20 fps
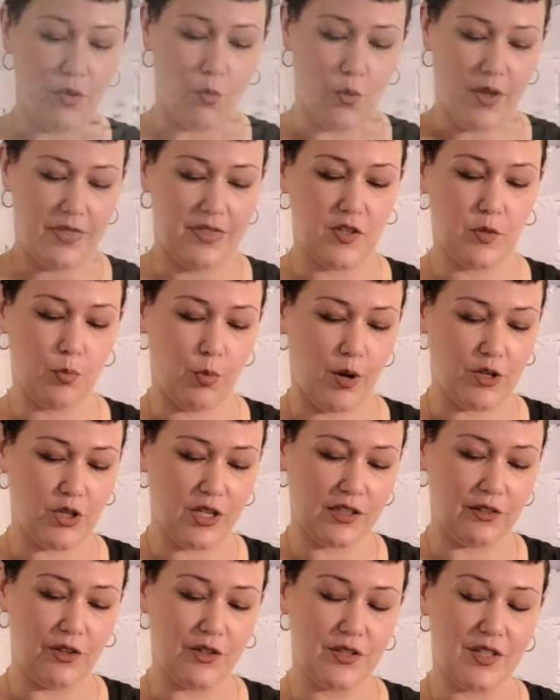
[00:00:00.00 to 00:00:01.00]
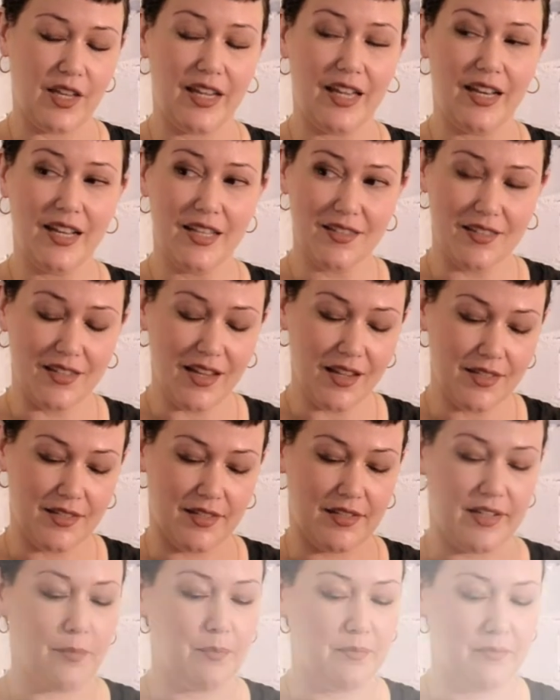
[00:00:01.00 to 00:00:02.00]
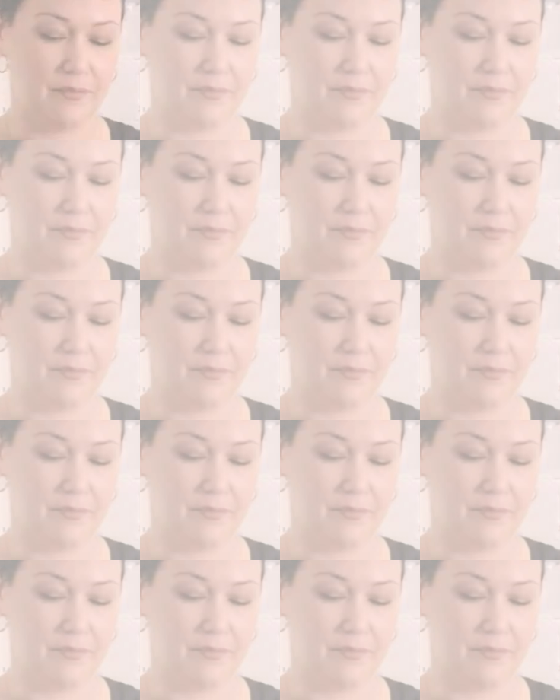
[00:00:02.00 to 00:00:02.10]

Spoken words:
what this project looks like in its next step.